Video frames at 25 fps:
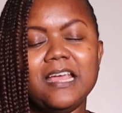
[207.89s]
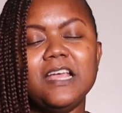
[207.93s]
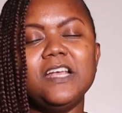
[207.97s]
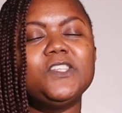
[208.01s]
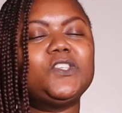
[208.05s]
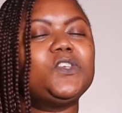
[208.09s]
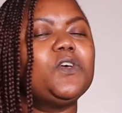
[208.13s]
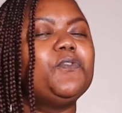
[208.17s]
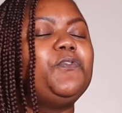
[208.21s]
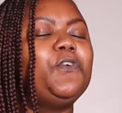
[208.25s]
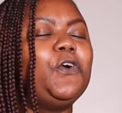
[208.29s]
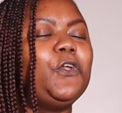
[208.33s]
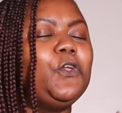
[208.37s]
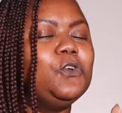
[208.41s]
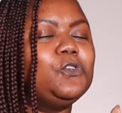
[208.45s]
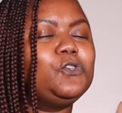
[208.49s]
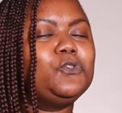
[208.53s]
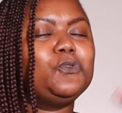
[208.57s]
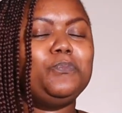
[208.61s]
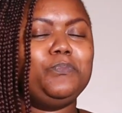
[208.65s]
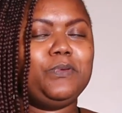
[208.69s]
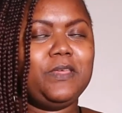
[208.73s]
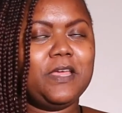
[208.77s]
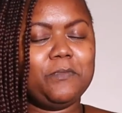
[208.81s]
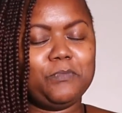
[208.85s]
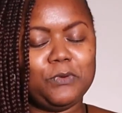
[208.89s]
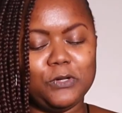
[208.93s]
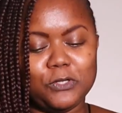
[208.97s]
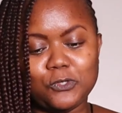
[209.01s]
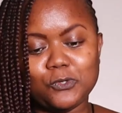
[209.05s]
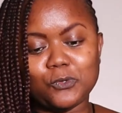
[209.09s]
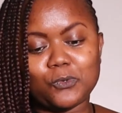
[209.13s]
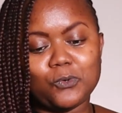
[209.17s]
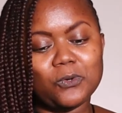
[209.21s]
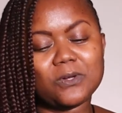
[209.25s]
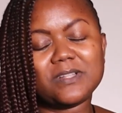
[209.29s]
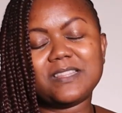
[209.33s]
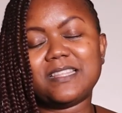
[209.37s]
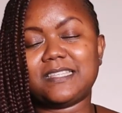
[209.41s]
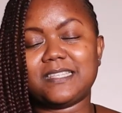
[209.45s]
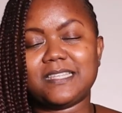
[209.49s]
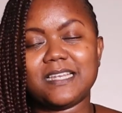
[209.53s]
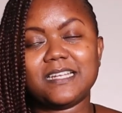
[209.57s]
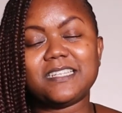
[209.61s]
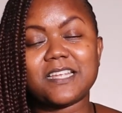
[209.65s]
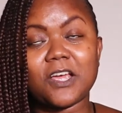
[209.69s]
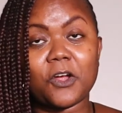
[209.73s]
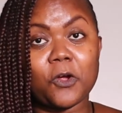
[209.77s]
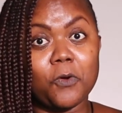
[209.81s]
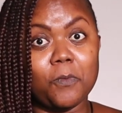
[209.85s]
So for you to be able to cook the
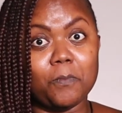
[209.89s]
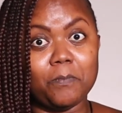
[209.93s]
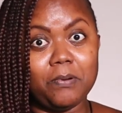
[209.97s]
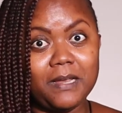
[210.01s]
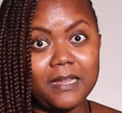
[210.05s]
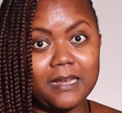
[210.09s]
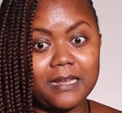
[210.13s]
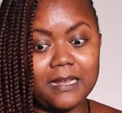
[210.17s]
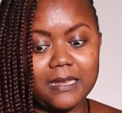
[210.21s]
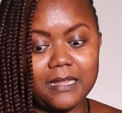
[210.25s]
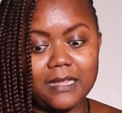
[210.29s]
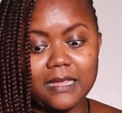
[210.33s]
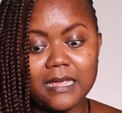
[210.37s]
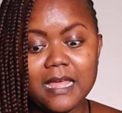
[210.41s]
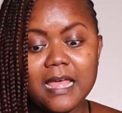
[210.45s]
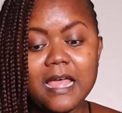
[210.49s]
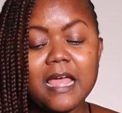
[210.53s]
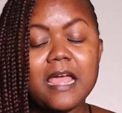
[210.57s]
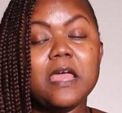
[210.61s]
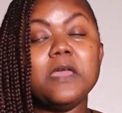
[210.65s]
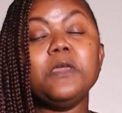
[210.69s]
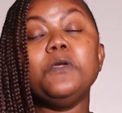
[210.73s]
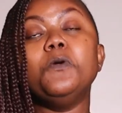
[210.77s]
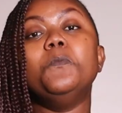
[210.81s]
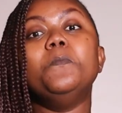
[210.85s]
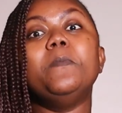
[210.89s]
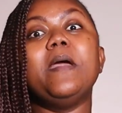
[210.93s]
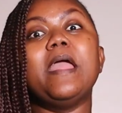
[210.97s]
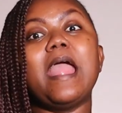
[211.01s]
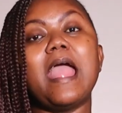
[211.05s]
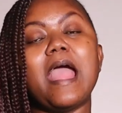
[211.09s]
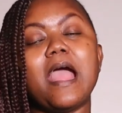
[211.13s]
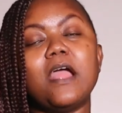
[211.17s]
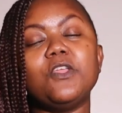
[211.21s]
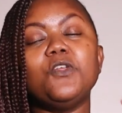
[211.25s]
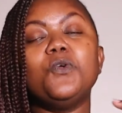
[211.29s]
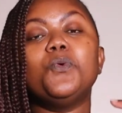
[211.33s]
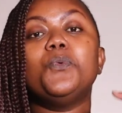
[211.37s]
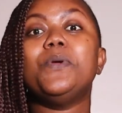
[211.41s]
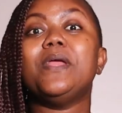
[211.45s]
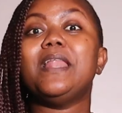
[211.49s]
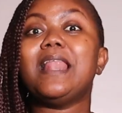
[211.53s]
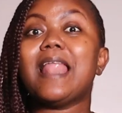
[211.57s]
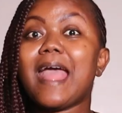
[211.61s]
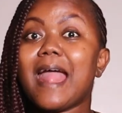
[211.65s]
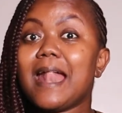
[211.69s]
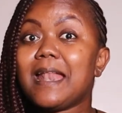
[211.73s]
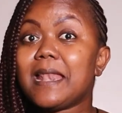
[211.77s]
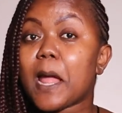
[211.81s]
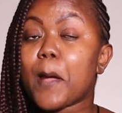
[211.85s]
center completely, you will
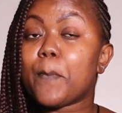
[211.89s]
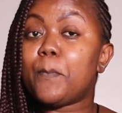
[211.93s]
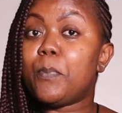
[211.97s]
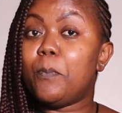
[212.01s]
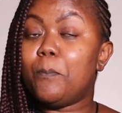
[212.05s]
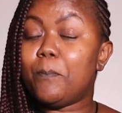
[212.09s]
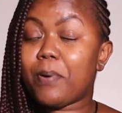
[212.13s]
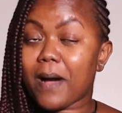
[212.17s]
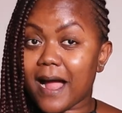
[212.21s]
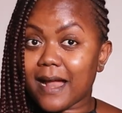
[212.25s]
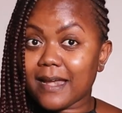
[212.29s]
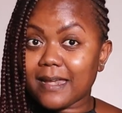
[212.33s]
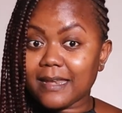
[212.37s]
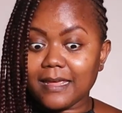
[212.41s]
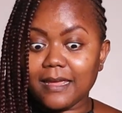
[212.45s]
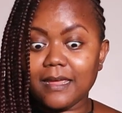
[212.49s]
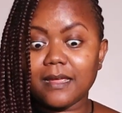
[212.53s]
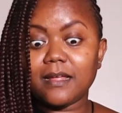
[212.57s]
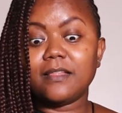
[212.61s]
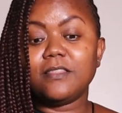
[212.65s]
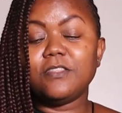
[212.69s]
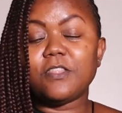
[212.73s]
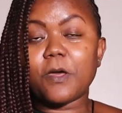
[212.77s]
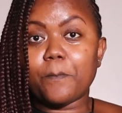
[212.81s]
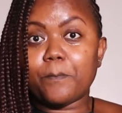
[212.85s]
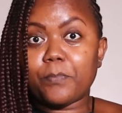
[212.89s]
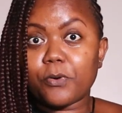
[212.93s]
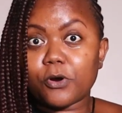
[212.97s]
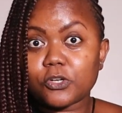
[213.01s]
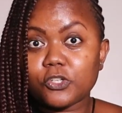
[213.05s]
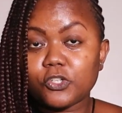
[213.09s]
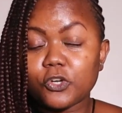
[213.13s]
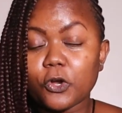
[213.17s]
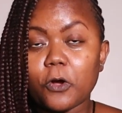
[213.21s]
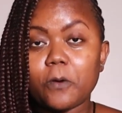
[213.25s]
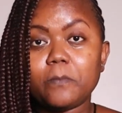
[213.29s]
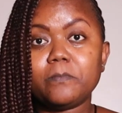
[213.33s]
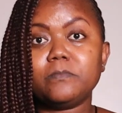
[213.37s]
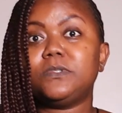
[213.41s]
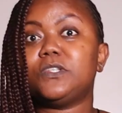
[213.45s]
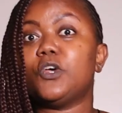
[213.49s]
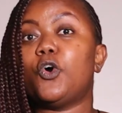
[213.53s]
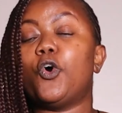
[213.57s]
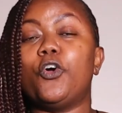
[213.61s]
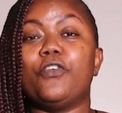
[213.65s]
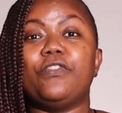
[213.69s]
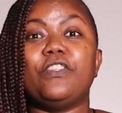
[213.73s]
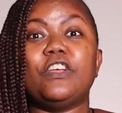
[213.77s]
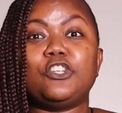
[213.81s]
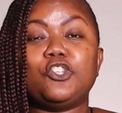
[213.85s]
end up burning the bottoms
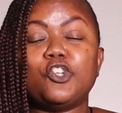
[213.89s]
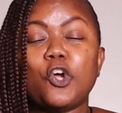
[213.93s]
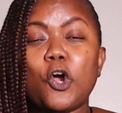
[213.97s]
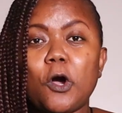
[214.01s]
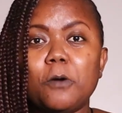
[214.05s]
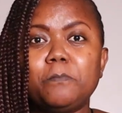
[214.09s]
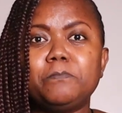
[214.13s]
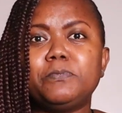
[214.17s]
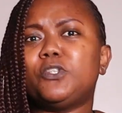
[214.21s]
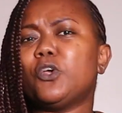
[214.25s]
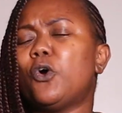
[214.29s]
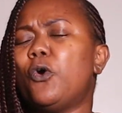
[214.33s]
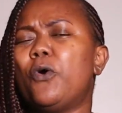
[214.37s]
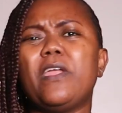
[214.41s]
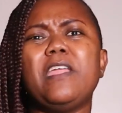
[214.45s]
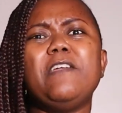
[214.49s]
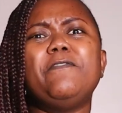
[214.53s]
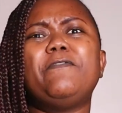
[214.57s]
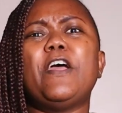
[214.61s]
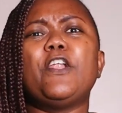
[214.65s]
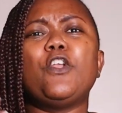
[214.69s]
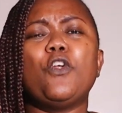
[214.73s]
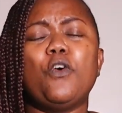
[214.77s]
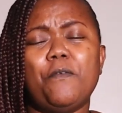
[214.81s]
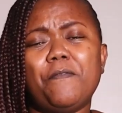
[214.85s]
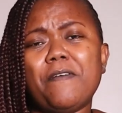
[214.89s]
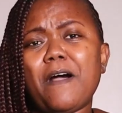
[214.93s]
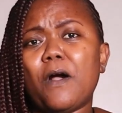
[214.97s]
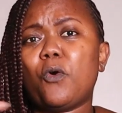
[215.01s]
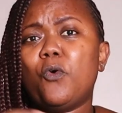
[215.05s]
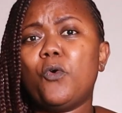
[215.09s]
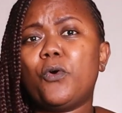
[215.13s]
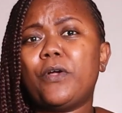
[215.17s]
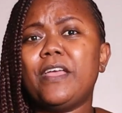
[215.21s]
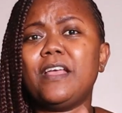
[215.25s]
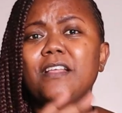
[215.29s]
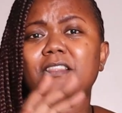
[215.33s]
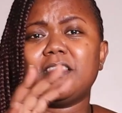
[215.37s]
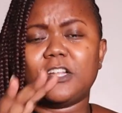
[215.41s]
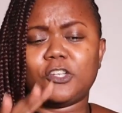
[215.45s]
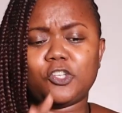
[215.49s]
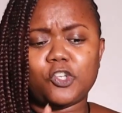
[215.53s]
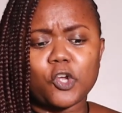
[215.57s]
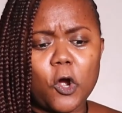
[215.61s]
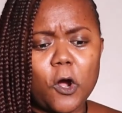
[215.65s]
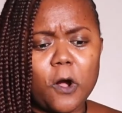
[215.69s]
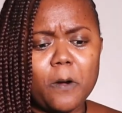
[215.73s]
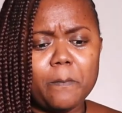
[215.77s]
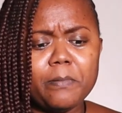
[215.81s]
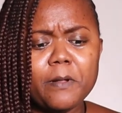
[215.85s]
or the tops, or even overcooking the
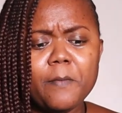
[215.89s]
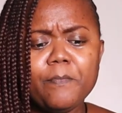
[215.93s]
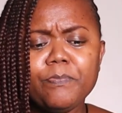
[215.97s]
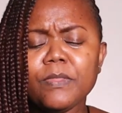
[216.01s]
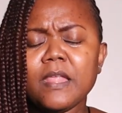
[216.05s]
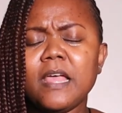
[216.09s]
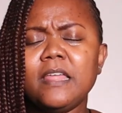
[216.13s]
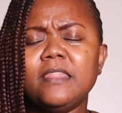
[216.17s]
top.